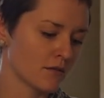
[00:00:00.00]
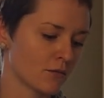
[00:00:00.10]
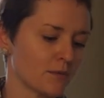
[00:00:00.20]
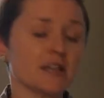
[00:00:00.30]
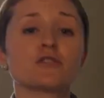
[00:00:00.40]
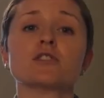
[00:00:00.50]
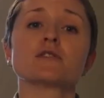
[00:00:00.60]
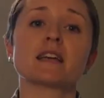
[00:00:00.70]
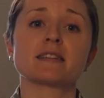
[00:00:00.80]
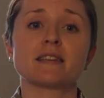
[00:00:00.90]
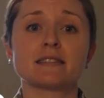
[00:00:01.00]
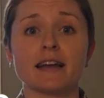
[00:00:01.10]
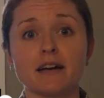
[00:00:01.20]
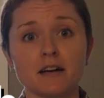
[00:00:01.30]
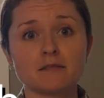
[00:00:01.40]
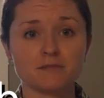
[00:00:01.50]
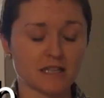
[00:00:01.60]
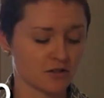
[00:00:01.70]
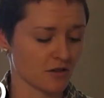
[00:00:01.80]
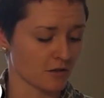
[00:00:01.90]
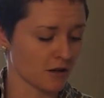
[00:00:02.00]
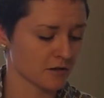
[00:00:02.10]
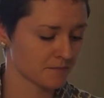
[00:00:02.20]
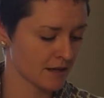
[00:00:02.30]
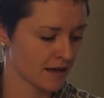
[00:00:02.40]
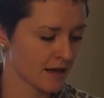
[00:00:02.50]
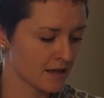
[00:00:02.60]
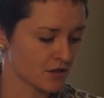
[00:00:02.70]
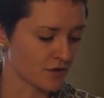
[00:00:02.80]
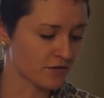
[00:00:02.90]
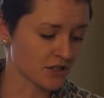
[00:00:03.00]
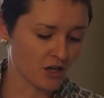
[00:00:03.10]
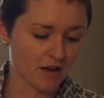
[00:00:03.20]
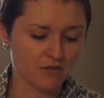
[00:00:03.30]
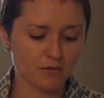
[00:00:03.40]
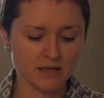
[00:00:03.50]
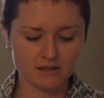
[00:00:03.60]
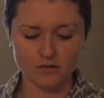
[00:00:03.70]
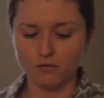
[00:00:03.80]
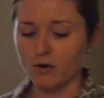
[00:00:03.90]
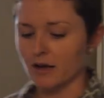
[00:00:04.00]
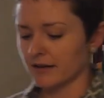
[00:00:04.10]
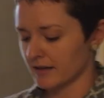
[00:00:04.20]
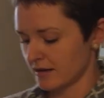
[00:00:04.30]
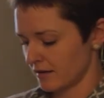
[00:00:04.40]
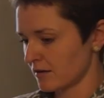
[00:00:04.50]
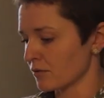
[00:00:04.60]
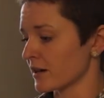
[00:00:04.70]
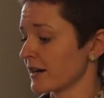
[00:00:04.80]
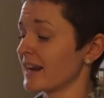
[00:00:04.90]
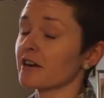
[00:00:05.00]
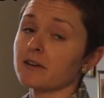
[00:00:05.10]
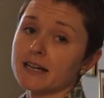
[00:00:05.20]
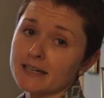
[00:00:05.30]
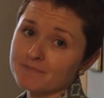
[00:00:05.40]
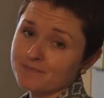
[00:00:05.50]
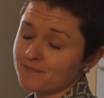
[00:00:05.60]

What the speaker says: when we introduce excess air into the lung. So to finish off the West Zone 1, we're going to aerate it.